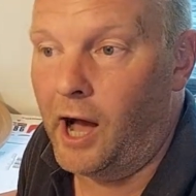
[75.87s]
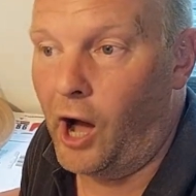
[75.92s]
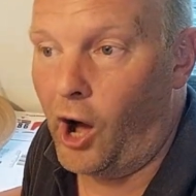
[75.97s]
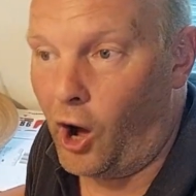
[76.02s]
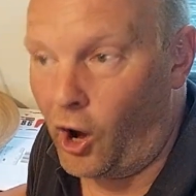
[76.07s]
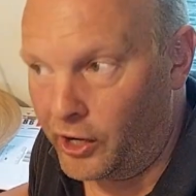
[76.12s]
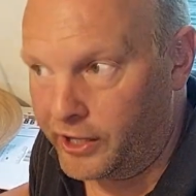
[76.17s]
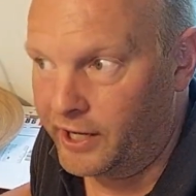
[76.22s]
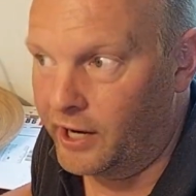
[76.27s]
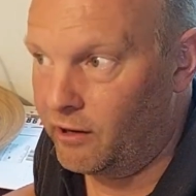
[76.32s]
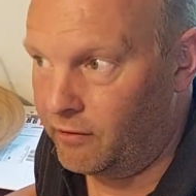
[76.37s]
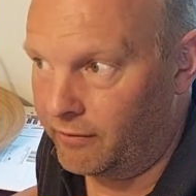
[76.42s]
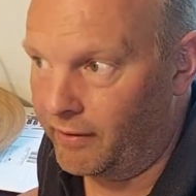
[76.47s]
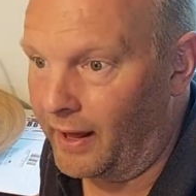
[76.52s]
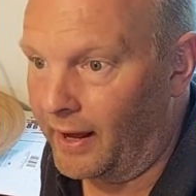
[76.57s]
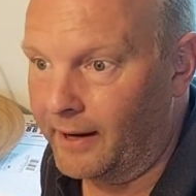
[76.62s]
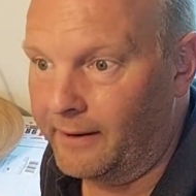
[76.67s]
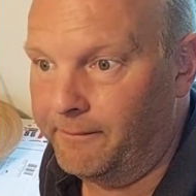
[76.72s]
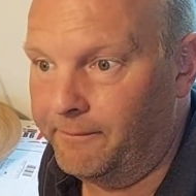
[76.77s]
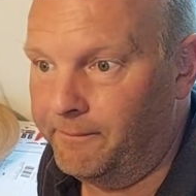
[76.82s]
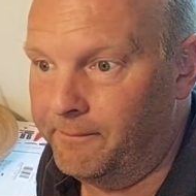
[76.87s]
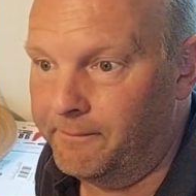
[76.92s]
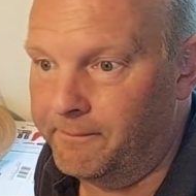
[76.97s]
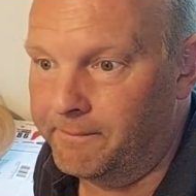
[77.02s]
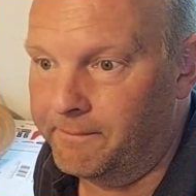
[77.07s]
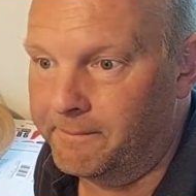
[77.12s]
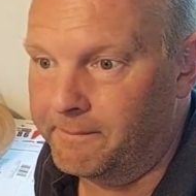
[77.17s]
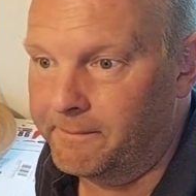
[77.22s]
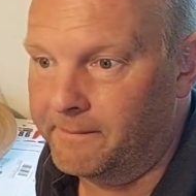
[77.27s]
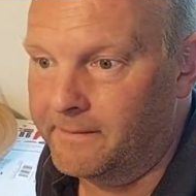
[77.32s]
I know that,
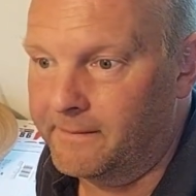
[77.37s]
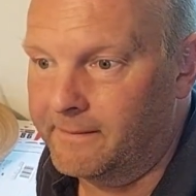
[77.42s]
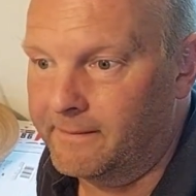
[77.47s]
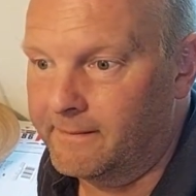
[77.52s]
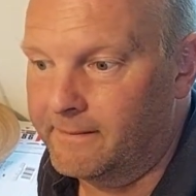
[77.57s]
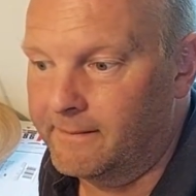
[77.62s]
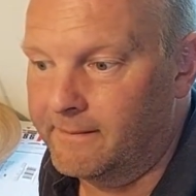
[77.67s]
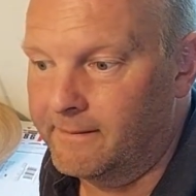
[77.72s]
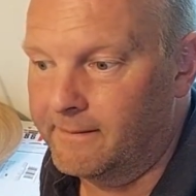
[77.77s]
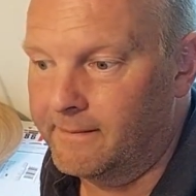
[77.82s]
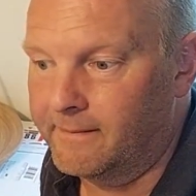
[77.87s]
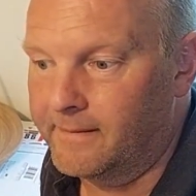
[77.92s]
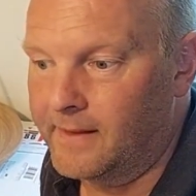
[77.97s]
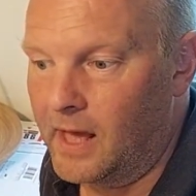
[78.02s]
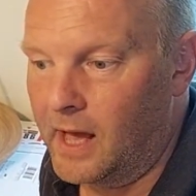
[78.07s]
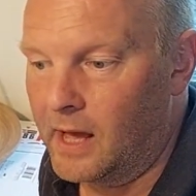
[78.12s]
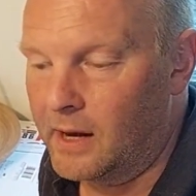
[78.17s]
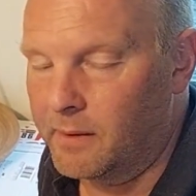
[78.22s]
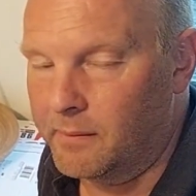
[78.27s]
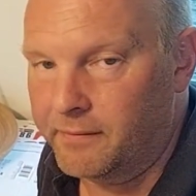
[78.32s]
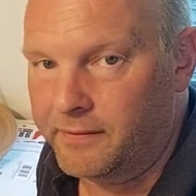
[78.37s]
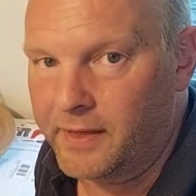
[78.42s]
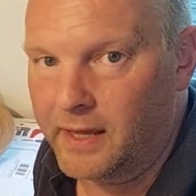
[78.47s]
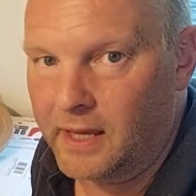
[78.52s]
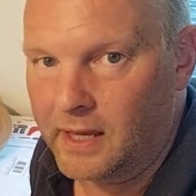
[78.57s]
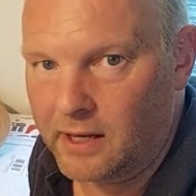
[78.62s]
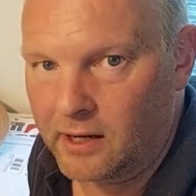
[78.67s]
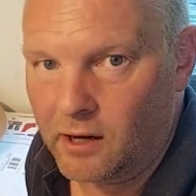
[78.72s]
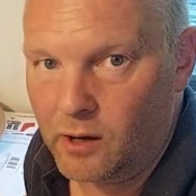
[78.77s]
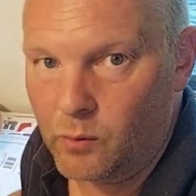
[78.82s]
and I'm
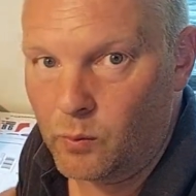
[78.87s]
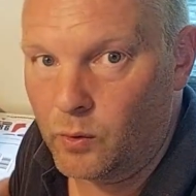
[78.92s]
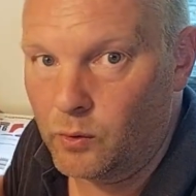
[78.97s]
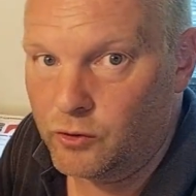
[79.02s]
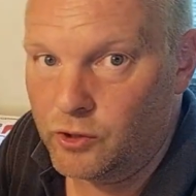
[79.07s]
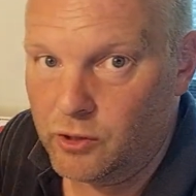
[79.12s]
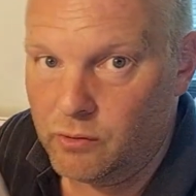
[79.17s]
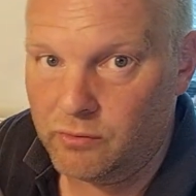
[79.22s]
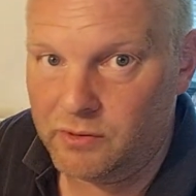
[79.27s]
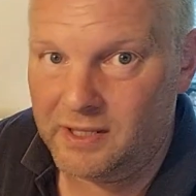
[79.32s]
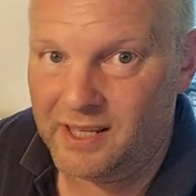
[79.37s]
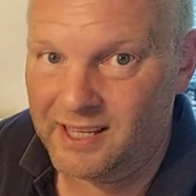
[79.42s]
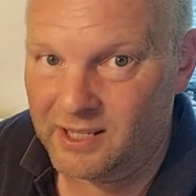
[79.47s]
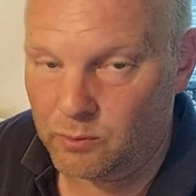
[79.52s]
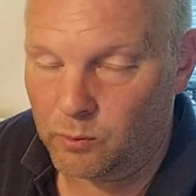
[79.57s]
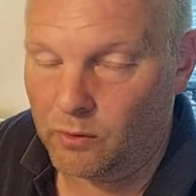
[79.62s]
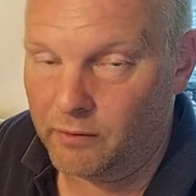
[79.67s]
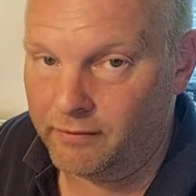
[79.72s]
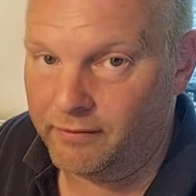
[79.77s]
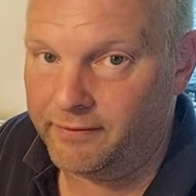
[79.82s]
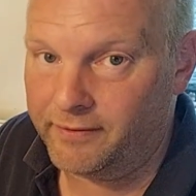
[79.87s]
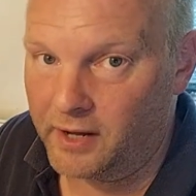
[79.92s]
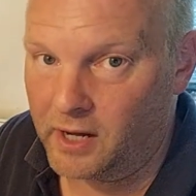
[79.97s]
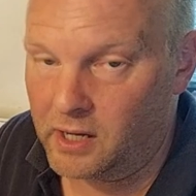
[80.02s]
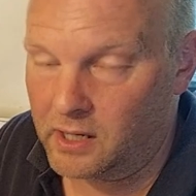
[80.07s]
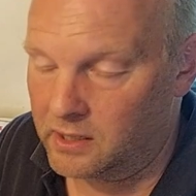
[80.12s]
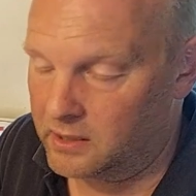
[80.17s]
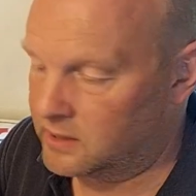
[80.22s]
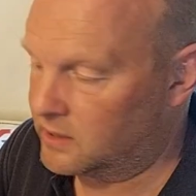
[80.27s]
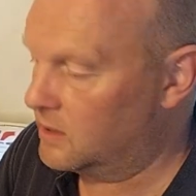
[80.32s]
thinking I will use this one
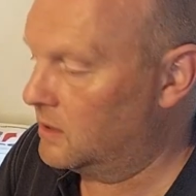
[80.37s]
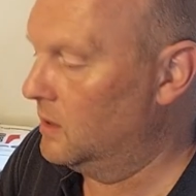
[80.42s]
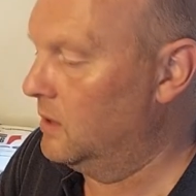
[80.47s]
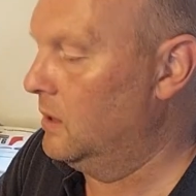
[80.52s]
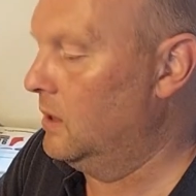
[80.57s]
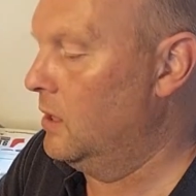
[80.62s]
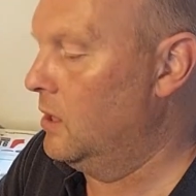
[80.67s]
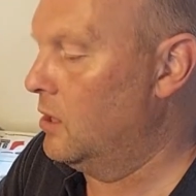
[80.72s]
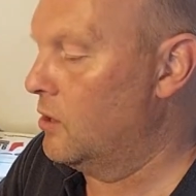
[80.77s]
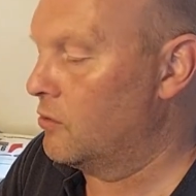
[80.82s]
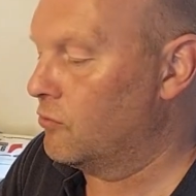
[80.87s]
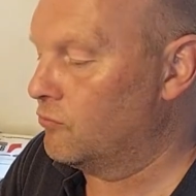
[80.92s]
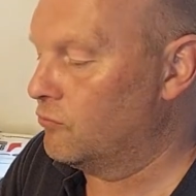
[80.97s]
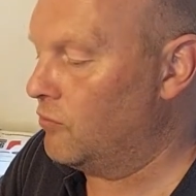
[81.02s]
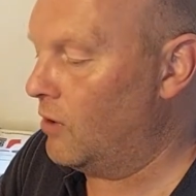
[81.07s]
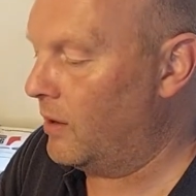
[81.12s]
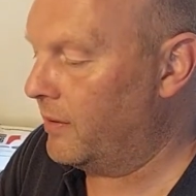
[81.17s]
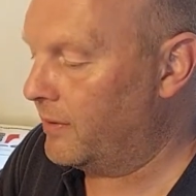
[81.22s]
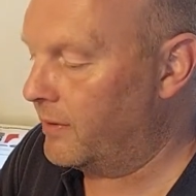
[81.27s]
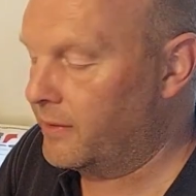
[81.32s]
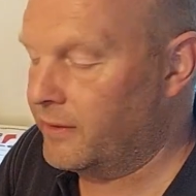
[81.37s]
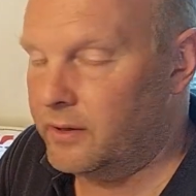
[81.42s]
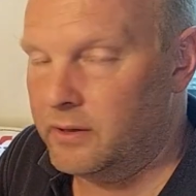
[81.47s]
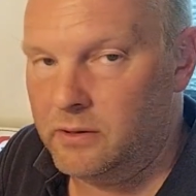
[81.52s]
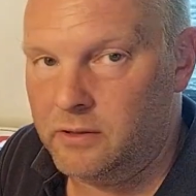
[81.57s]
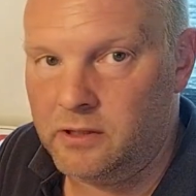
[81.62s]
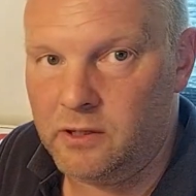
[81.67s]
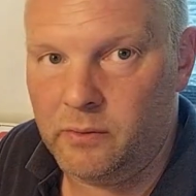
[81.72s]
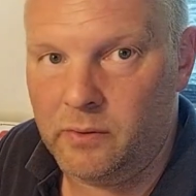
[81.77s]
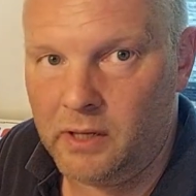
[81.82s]
first rather
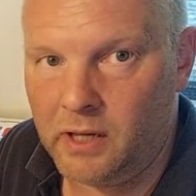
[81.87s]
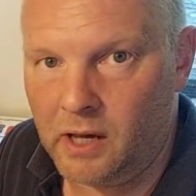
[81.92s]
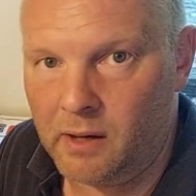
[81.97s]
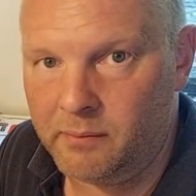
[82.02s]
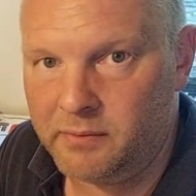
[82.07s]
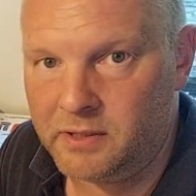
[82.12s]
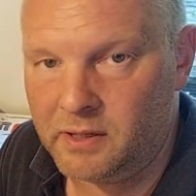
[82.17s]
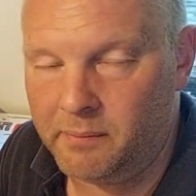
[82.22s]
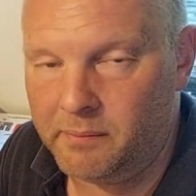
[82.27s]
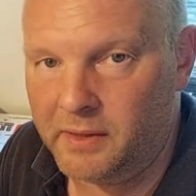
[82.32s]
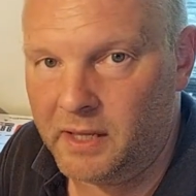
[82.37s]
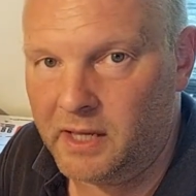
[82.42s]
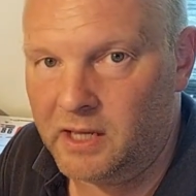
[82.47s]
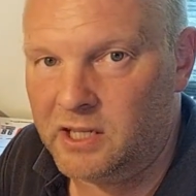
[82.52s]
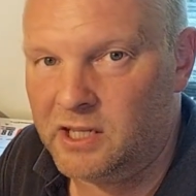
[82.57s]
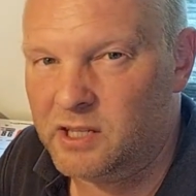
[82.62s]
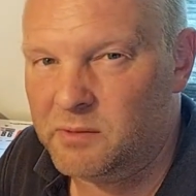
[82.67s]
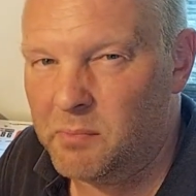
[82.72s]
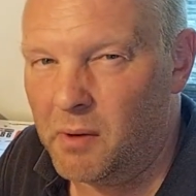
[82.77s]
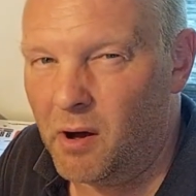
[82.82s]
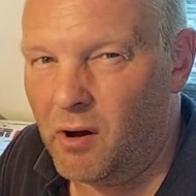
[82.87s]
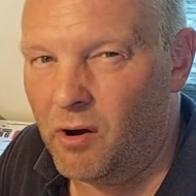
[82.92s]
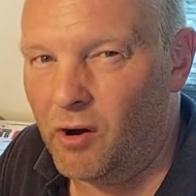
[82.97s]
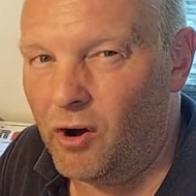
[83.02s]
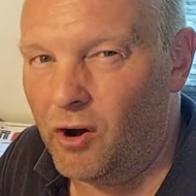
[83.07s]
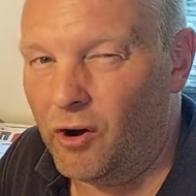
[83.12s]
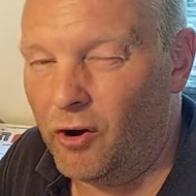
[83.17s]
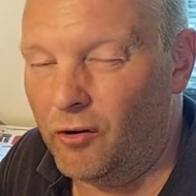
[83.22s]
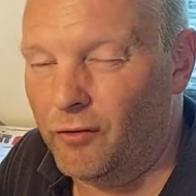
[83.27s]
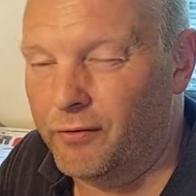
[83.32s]
than doing up something smart
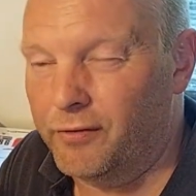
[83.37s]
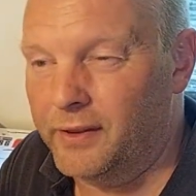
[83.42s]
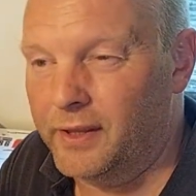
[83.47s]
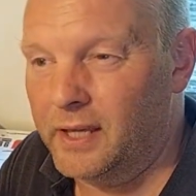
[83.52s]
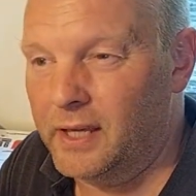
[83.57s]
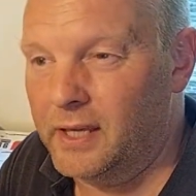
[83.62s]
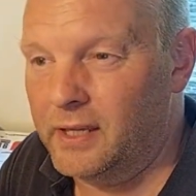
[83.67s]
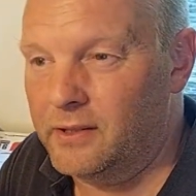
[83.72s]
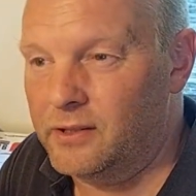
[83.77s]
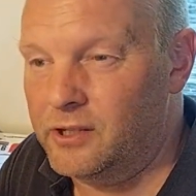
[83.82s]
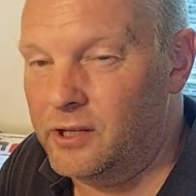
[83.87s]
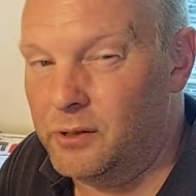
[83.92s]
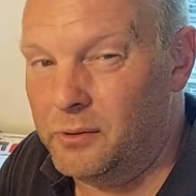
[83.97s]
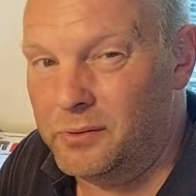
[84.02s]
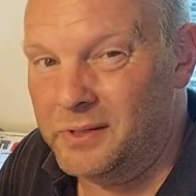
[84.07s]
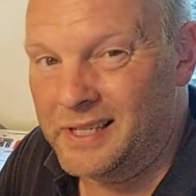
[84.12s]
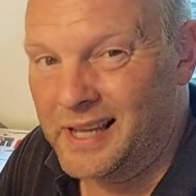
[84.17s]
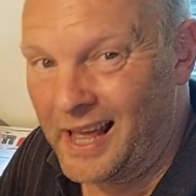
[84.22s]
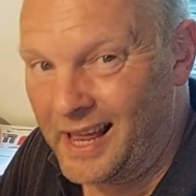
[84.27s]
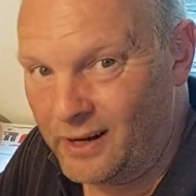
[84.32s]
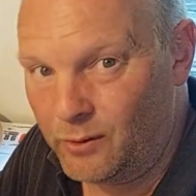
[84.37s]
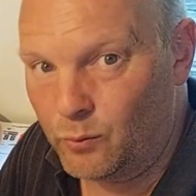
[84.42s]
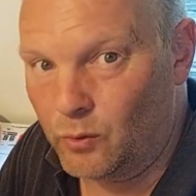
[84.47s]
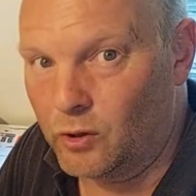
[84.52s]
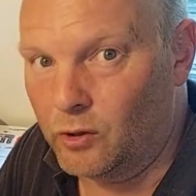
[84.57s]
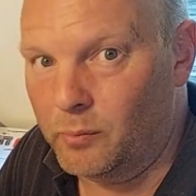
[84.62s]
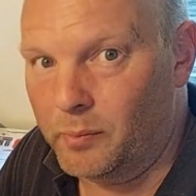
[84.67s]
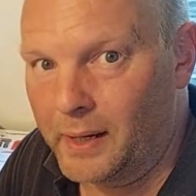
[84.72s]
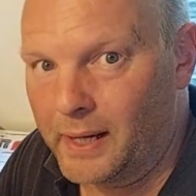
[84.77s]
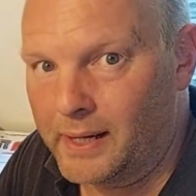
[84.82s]
on the 210
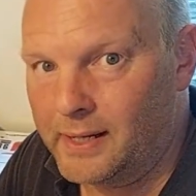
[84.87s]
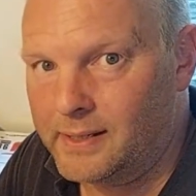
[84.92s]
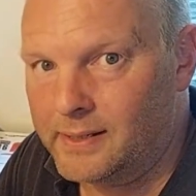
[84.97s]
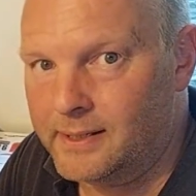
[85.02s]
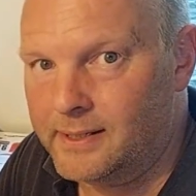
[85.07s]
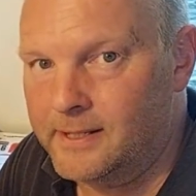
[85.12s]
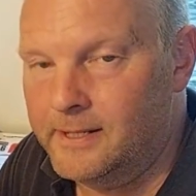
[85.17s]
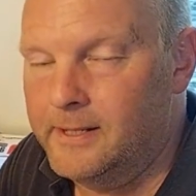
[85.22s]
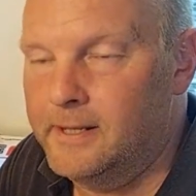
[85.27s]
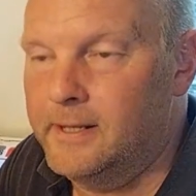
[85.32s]
wheelbase.